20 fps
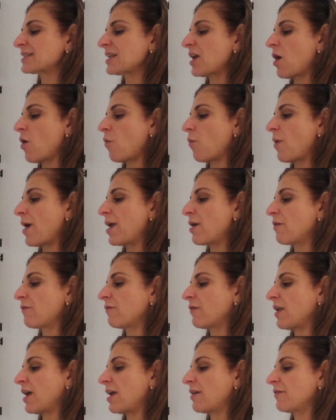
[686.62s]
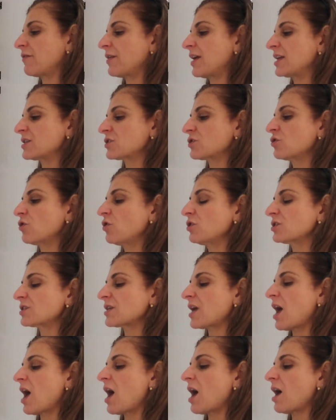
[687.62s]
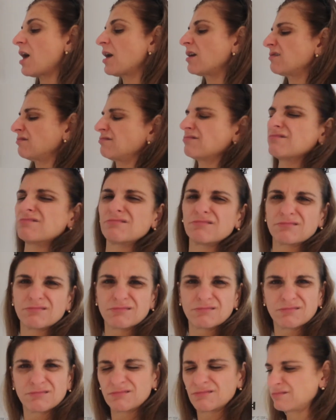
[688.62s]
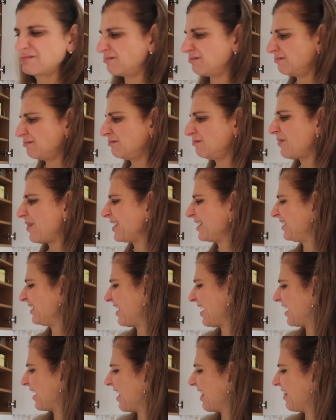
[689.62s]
a way of life. It's a way